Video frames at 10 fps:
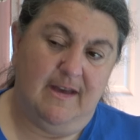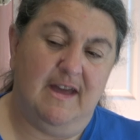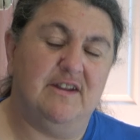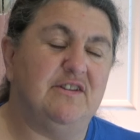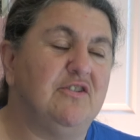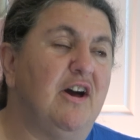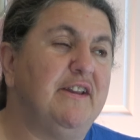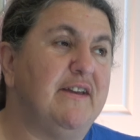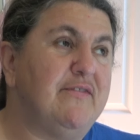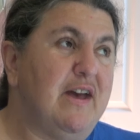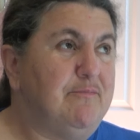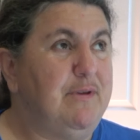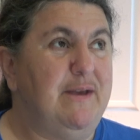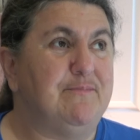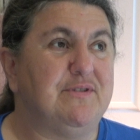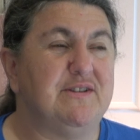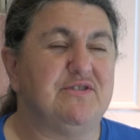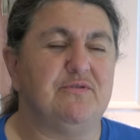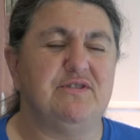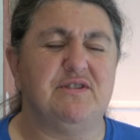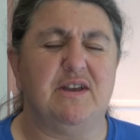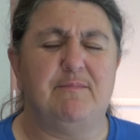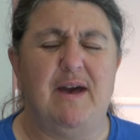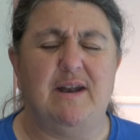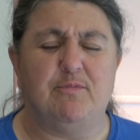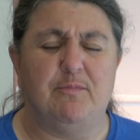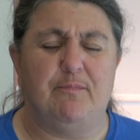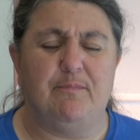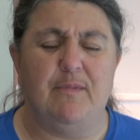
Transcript: And it did not give that beep because there is a compatible